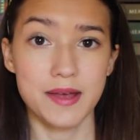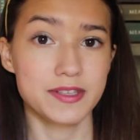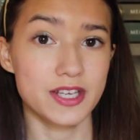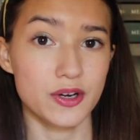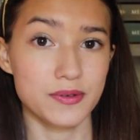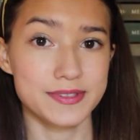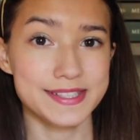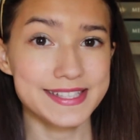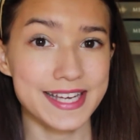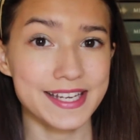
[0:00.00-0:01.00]
So
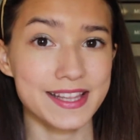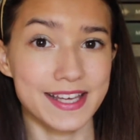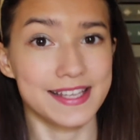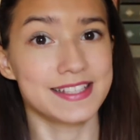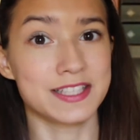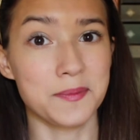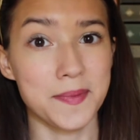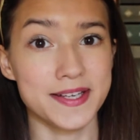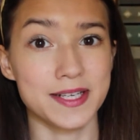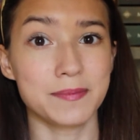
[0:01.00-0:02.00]
since I didn't like it so much,